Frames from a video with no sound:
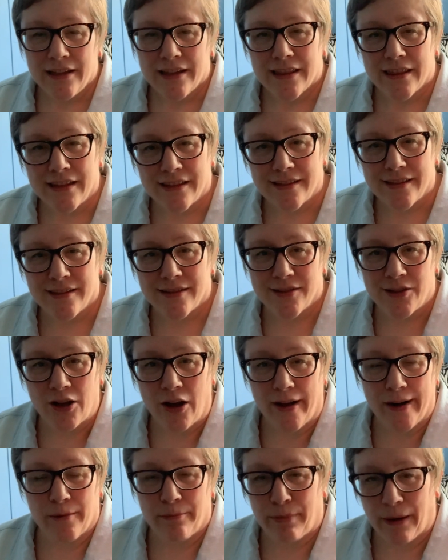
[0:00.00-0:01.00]
This is
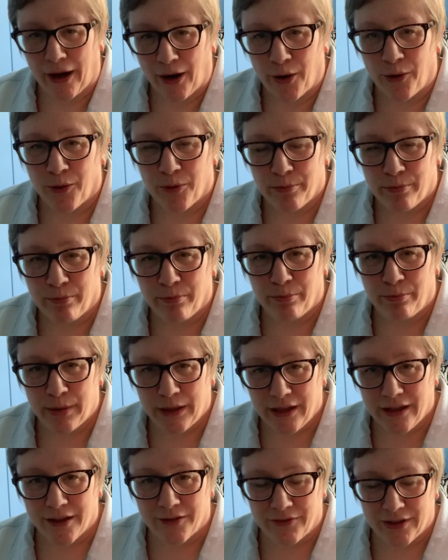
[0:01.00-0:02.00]
not about
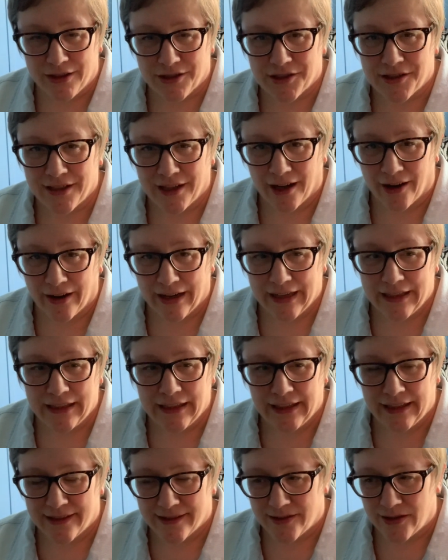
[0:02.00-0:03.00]
being a vegetarian,
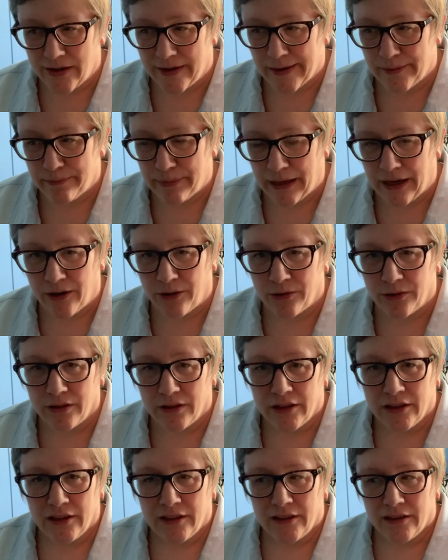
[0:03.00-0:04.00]
and it's not about
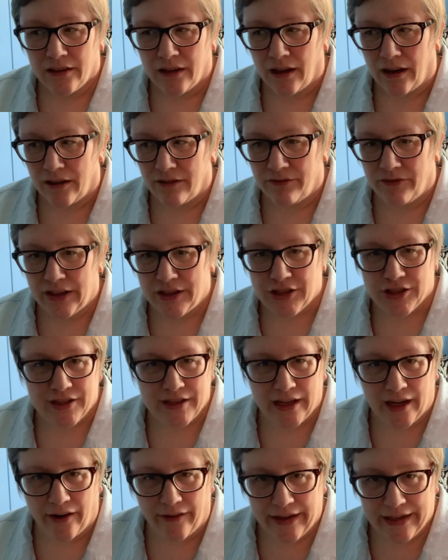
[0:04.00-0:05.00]

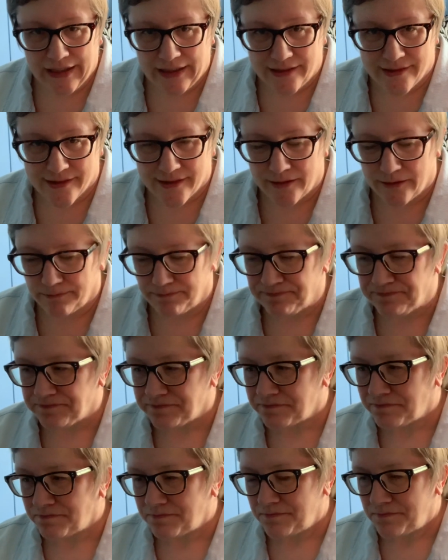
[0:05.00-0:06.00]
vegetarianism.
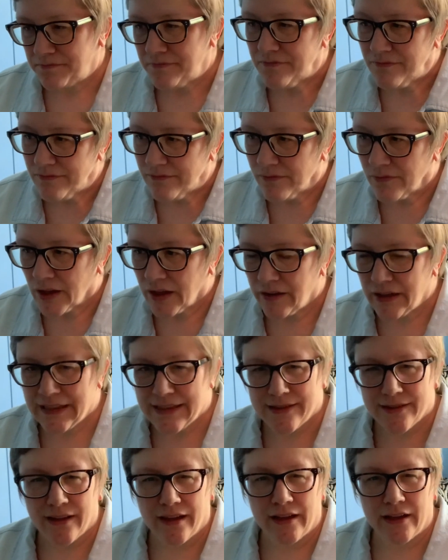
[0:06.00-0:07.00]

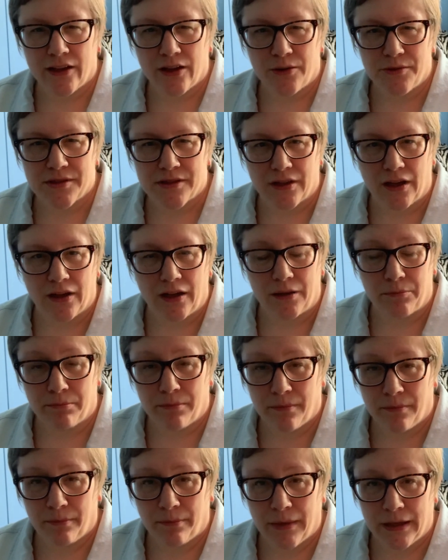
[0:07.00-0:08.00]
It goes
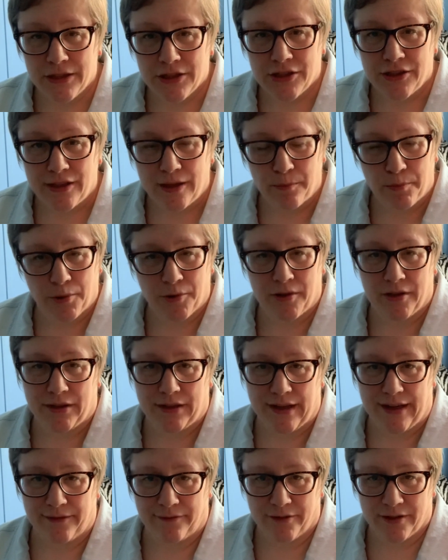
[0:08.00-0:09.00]
much deeper than
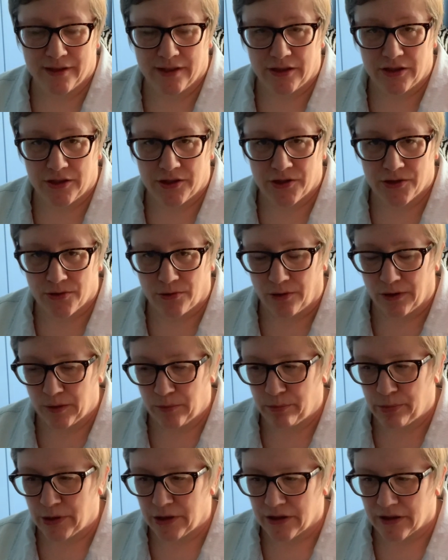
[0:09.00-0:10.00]
that for such a short
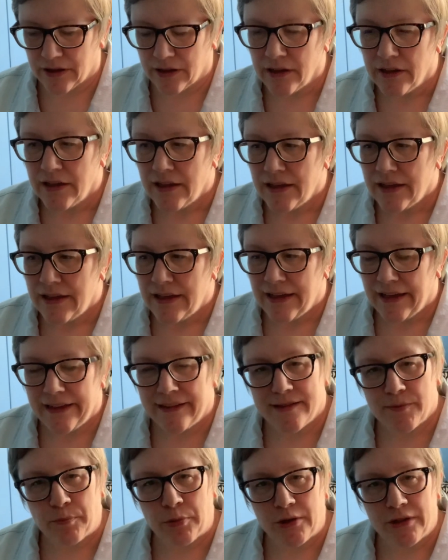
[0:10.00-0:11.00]
book.
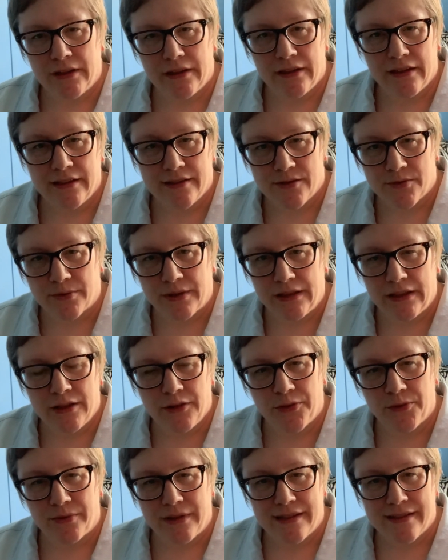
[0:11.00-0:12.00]
It's written in
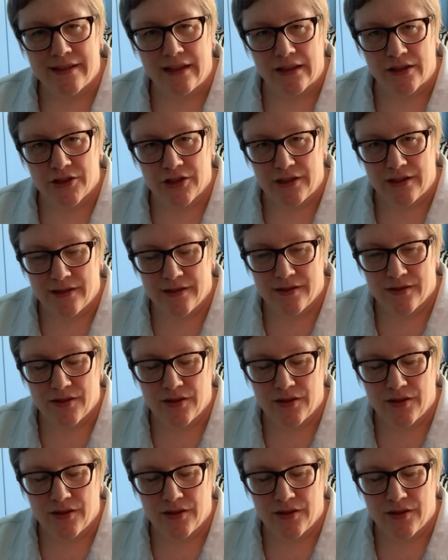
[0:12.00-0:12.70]
3 sections.